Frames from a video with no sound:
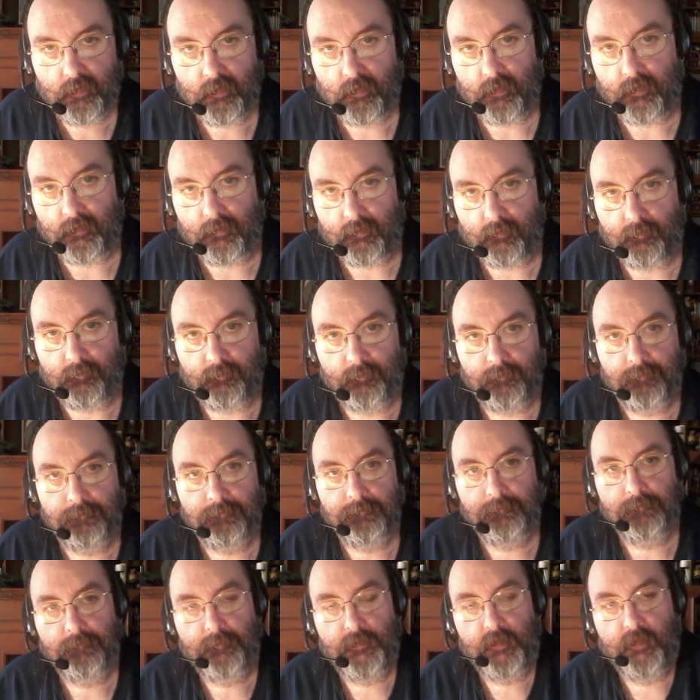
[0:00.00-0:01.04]
Um,
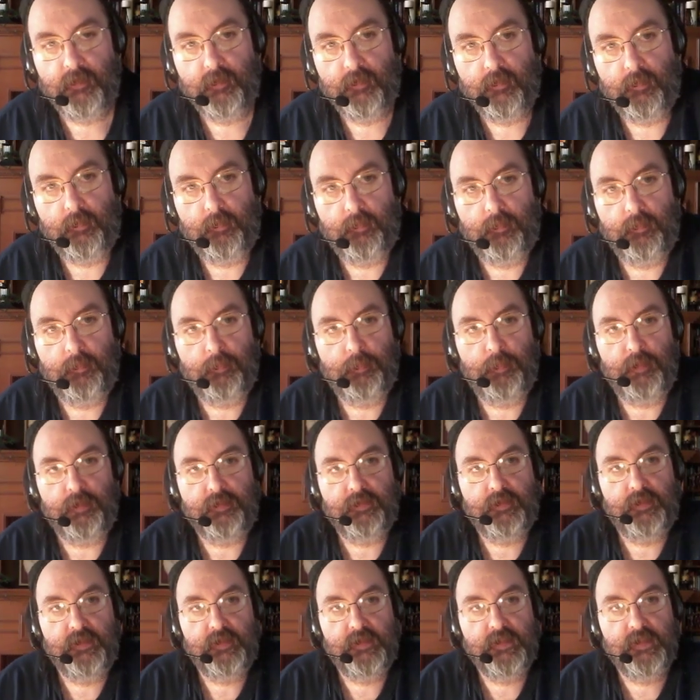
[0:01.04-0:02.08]

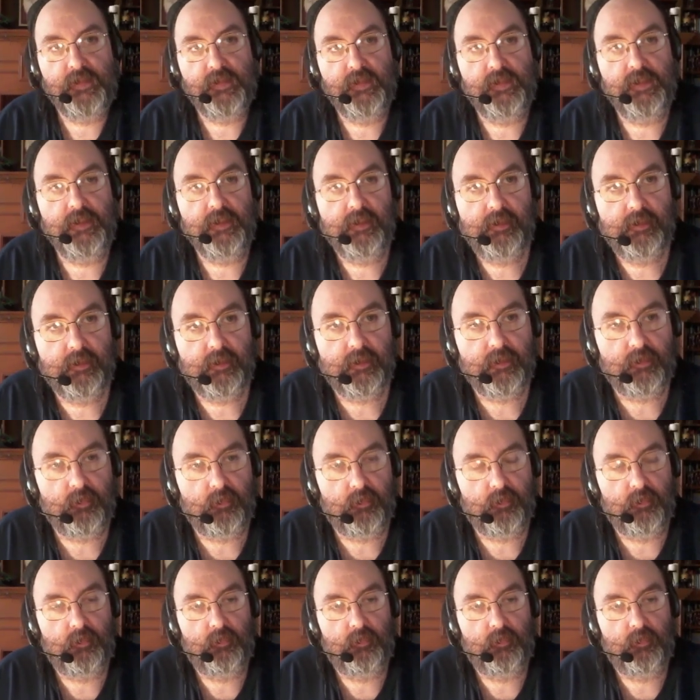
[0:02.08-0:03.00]
but this stela